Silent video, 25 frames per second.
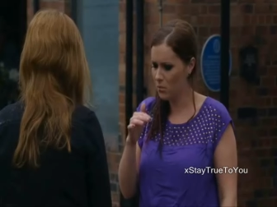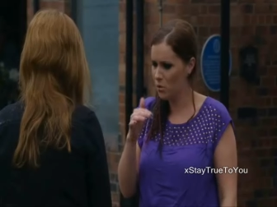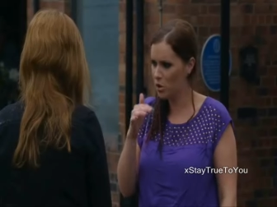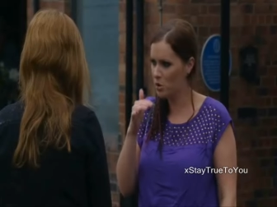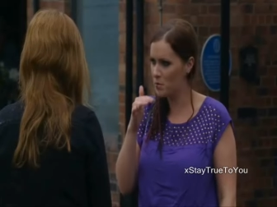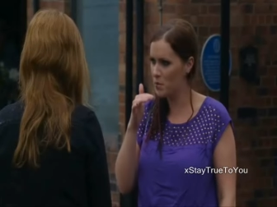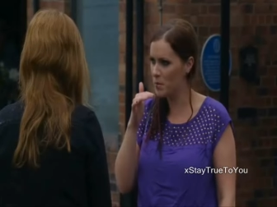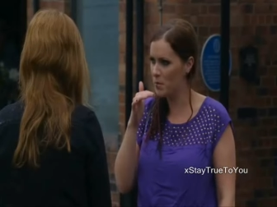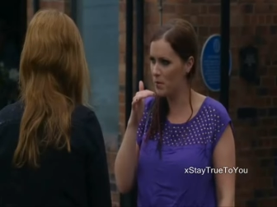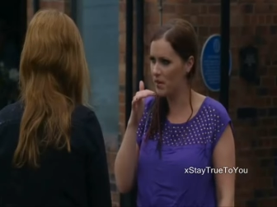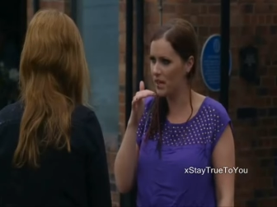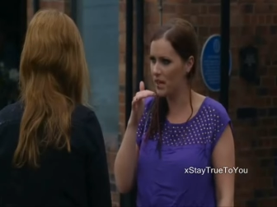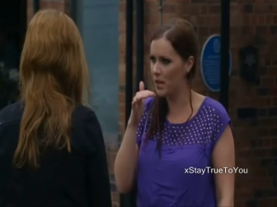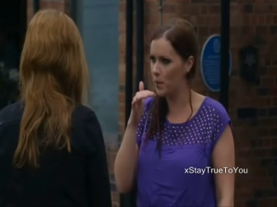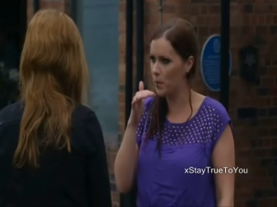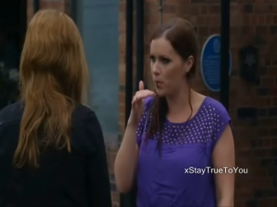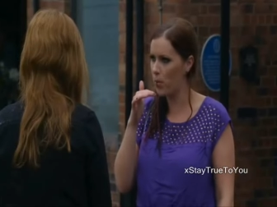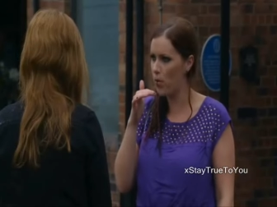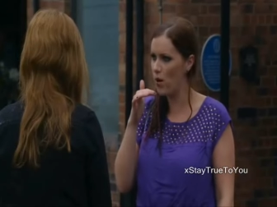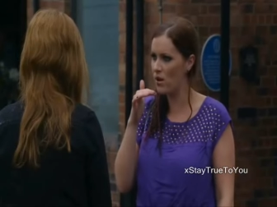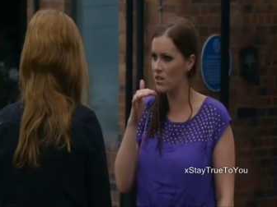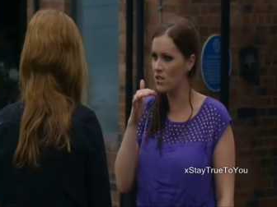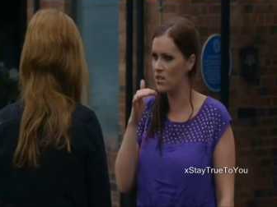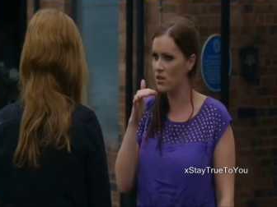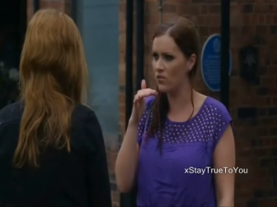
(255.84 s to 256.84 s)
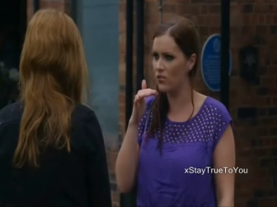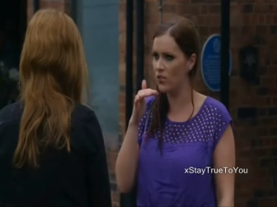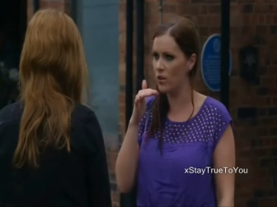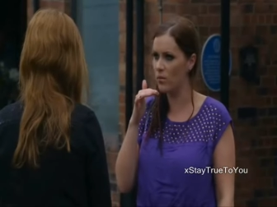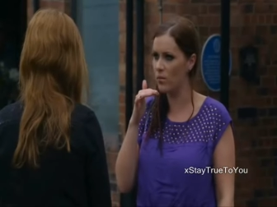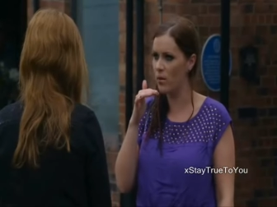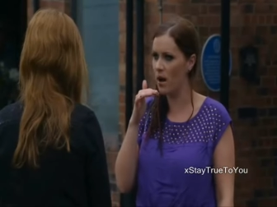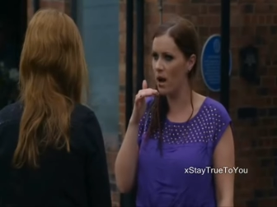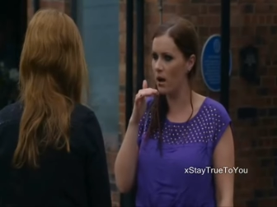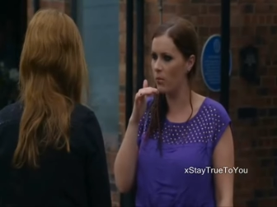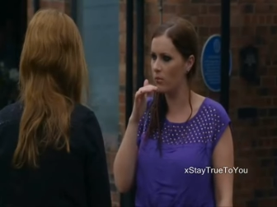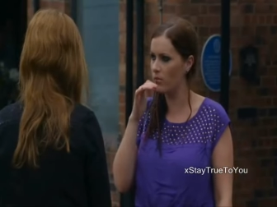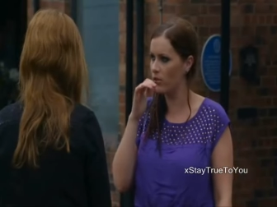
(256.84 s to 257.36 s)
Most people get a present off
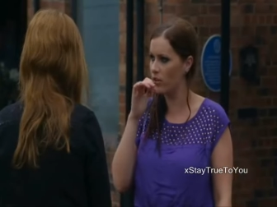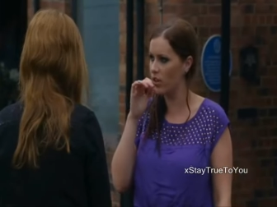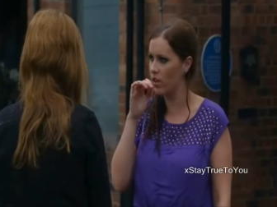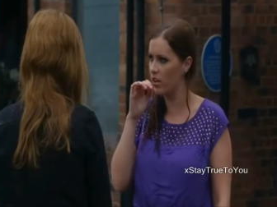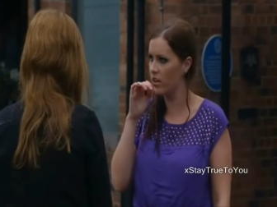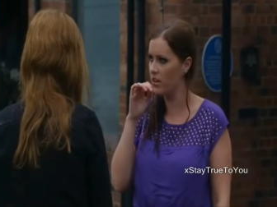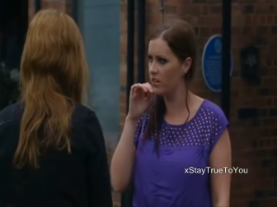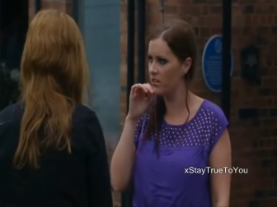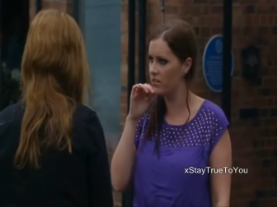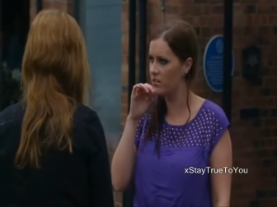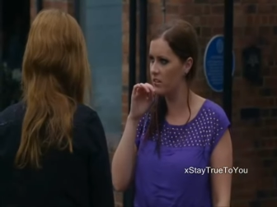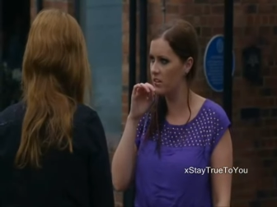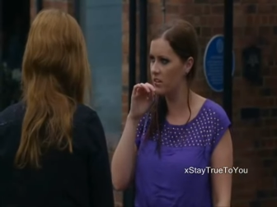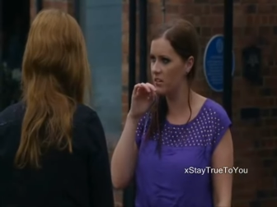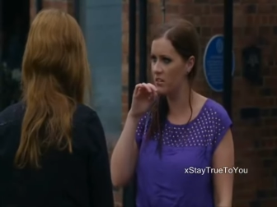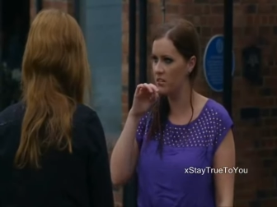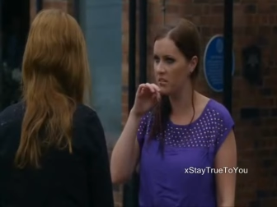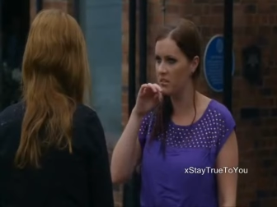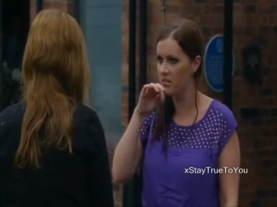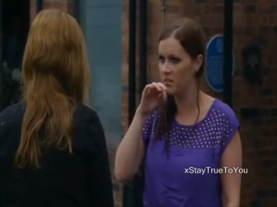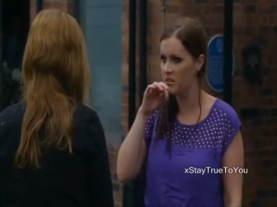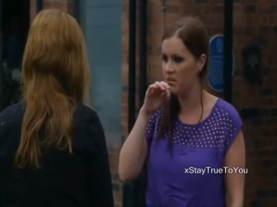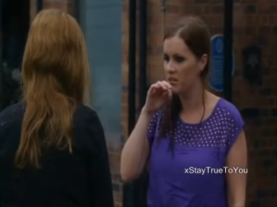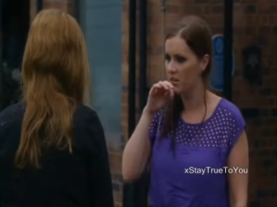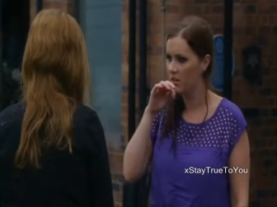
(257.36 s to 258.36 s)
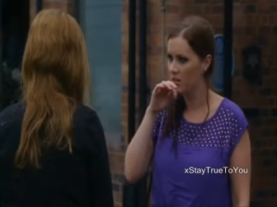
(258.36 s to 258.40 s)
their mum for their eatings.